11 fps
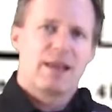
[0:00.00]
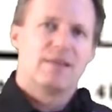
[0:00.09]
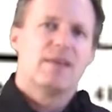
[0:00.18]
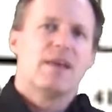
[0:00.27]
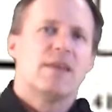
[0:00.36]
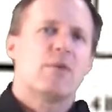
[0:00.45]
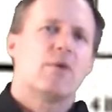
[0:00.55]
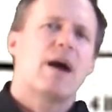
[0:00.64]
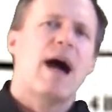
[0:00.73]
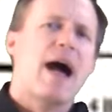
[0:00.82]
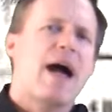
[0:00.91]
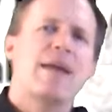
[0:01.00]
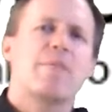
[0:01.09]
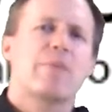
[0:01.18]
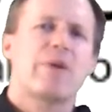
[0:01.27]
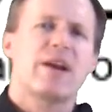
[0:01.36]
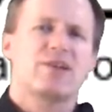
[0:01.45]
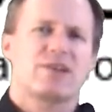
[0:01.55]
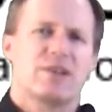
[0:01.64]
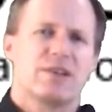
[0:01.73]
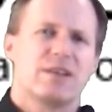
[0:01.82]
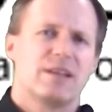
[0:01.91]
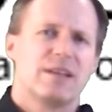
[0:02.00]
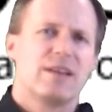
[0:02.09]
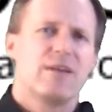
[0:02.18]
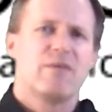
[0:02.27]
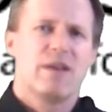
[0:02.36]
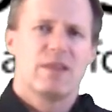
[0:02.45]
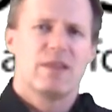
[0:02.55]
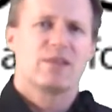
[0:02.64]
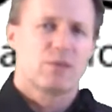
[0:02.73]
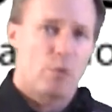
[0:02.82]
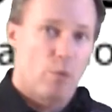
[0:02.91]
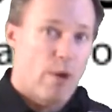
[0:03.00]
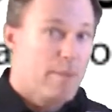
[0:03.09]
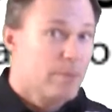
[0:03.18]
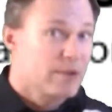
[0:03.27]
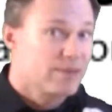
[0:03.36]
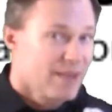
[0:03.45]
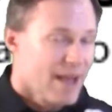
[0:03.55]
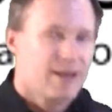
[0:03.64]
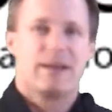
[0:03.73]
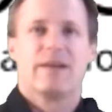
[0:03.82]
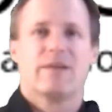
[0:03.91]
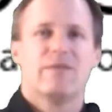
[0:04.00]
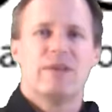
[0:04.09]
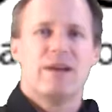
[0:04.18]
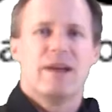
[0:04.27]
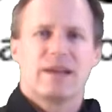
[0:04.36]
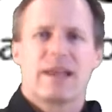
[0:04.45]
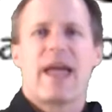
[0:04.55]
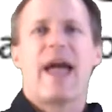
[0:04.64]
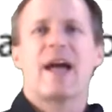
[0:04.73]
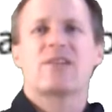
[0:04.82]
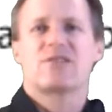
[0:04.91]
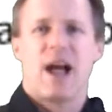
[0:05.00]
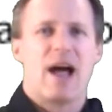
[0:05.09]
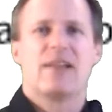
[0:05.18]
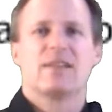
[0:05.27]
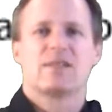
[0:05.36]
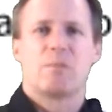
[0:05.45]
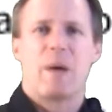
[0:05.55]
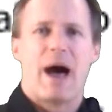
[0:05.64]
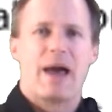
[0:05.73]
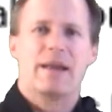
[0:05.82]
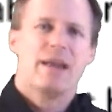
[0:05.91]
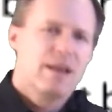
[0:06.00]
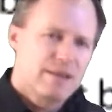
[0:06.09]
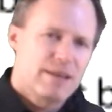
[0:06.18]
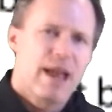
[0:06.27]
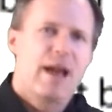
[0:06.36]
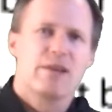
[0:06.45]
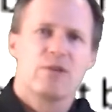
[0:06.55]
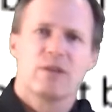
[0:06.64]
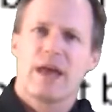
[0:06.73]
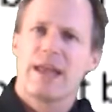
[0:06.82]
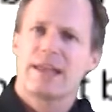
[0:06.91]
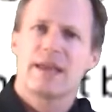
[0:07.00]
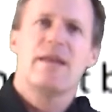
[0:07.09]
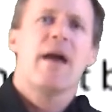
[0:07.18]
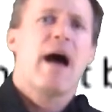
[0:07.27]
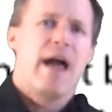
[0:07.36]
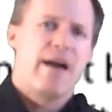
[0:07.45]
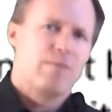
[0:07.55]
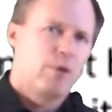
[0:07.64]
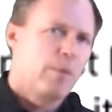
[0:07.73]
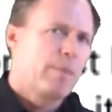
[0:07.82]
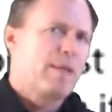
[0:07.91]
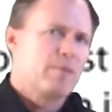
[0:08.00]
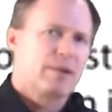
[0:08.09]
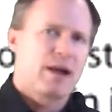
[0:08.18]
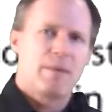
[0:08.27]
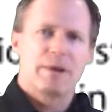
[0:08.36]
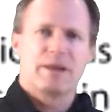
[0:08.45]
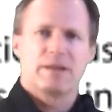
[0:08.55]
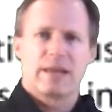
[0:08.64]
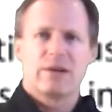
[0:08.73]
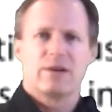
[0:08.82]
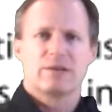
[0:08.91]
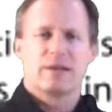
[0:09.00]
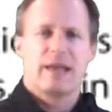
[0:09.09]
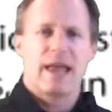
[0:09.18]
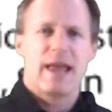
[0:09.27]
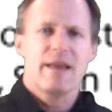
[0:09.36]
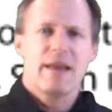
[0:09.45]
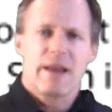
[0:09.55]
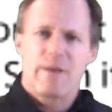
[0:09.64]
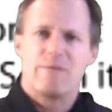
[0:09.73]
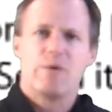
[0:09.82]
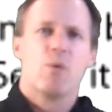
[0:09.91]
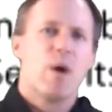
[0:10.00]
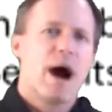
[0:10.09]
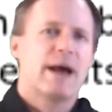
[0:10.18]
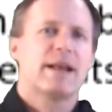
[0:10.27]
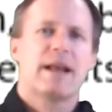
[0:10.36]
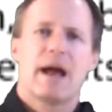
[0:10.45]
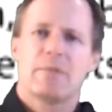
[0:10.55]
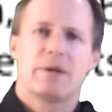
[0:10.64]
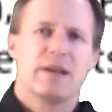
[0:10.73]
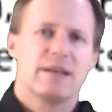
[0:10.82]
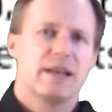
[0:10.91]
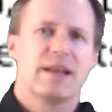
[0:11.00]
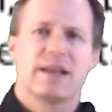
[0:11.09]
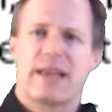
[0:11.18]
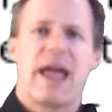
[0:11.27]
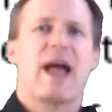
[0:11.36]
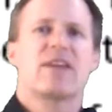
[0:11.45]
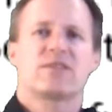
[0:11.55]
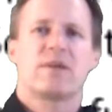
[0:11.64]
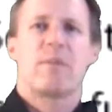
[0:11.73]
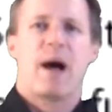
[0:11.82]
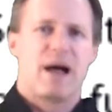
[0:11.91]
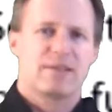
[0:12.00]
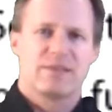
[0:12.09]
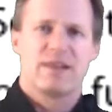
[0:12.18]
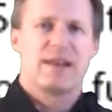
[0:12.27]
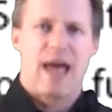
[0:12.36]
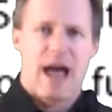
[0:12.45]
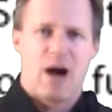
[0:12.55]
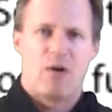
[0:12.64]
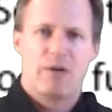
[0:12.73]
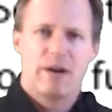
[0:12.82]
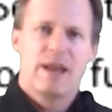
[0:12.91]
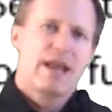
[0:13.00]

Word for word: is they were high pressured to give this representative cash on the spot. Yeah, you like it, I have more people coming later today. If you want it, I'm going to need a cash deposit now.